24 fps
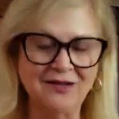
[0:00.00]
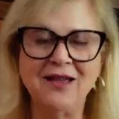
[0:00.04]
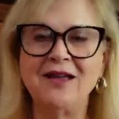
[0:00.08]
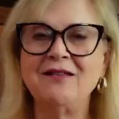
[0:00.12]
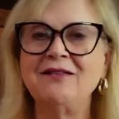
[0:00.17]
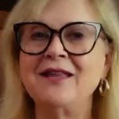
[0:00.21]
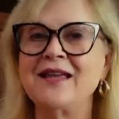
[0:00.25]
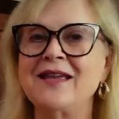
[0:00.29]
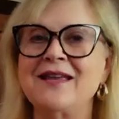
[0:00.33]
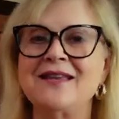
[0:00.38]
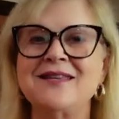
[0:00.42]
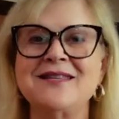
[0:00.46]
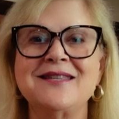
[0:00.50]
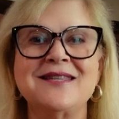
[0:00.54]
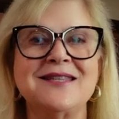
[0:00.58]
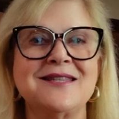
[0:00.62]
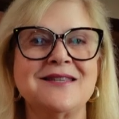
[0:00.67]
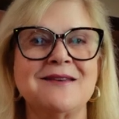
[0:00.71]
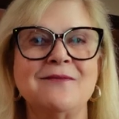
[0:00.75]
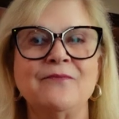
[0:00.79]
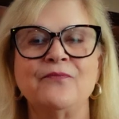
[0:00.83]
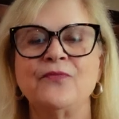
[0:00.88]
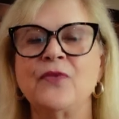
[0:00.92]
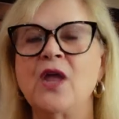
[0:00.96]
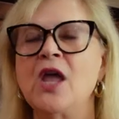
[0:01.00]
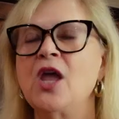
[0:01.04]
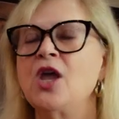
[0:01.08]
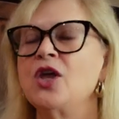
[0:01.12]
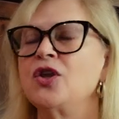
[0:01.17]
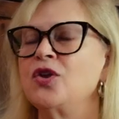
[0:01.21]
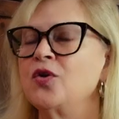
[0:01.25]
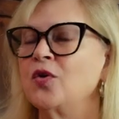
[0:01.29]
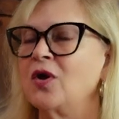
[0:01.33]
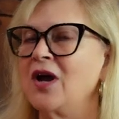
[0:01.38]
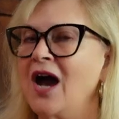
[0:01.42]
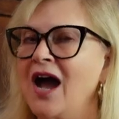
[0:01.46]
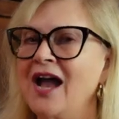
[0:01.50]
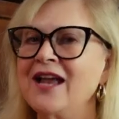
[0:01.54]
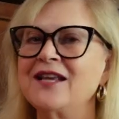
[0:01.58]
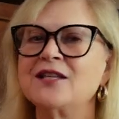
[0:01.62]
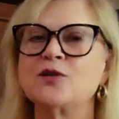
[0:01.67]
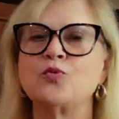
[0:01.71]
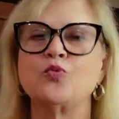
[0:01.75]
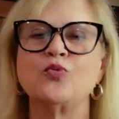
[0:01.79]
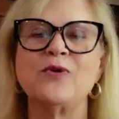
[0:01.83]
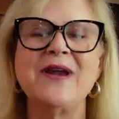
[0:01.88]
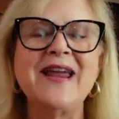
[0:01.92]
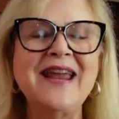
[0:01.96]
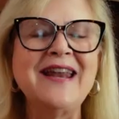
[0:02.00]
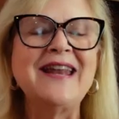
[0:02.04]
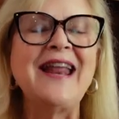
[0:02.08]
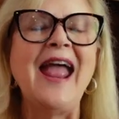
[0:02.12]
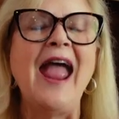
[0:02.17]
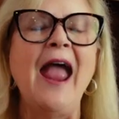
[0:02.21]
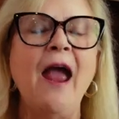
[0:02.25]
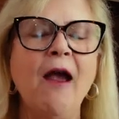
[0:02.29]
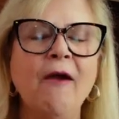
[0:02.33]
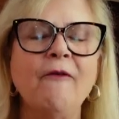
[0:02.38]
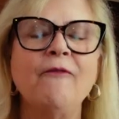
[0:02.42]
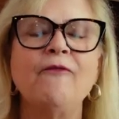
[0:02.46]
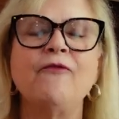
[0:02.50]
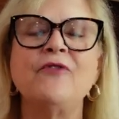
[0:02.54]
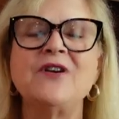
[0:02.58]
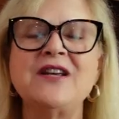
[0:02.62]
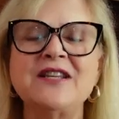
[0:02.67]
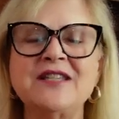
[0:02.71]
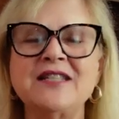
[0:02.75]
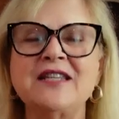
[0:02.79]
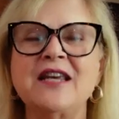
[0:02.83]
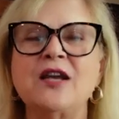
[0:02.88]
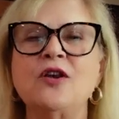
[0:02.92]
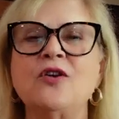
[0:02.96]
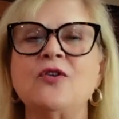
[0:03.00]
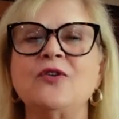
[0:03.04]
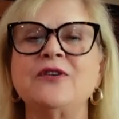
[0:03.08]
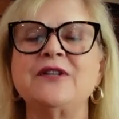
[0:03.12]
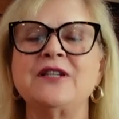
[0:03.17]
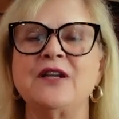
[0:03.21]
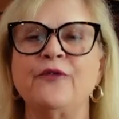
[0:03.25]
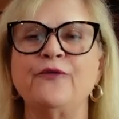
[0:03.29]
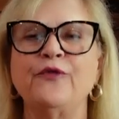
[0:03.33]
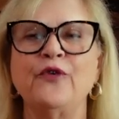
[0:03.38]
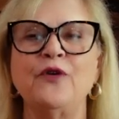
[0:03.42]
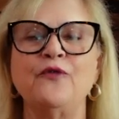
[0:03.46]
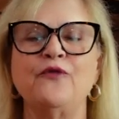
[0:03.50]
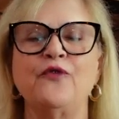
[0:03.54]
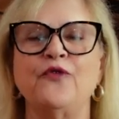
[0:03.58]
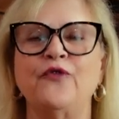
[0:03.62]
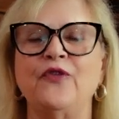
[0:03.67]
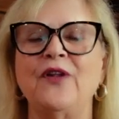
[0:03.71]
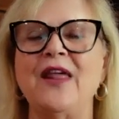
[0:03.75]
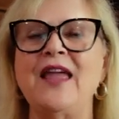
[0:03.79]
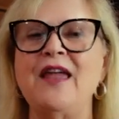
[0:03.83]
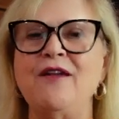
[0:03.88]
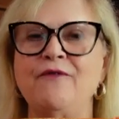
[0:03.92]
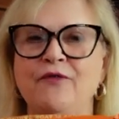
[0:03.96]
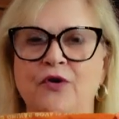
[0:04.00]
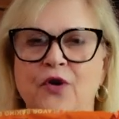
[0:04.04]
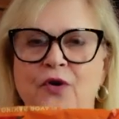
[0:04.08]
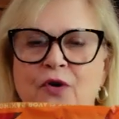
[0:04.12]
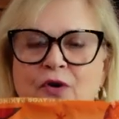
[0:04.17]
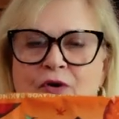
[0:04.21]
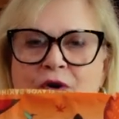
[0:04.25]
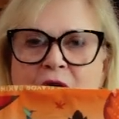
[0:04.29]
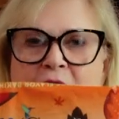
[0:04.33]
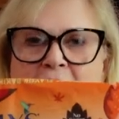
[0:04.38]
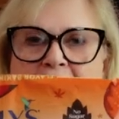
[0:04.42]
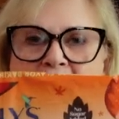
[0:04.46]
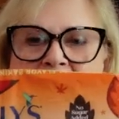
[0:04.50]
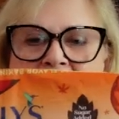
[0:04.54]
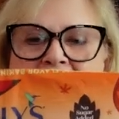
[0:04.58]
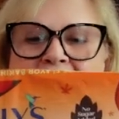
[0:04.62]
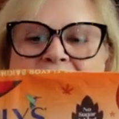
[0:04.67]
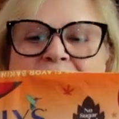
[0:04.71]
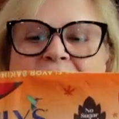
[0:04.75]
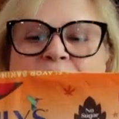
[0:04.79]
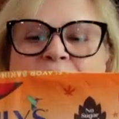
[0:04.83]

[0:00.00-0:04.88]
Lily's, you guys read every single different flavor of